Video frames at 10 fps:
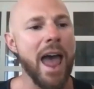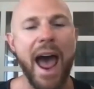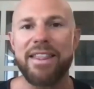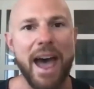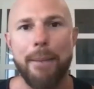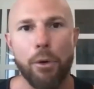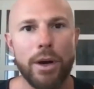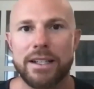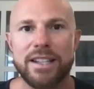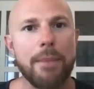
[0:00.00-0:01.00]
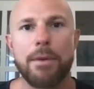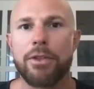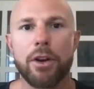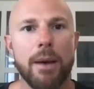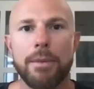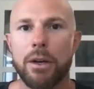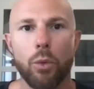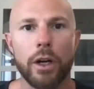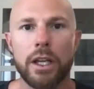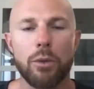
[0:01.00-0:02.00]
at that point in time, if they're coming and
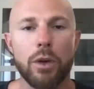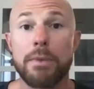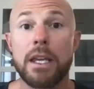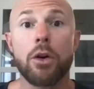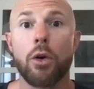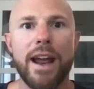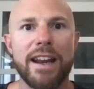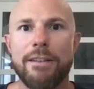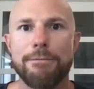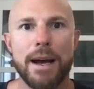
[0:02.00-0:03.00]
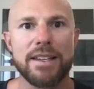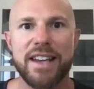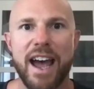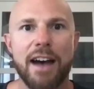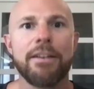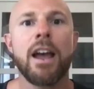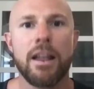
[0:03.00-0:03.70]
working with me or any of my staff,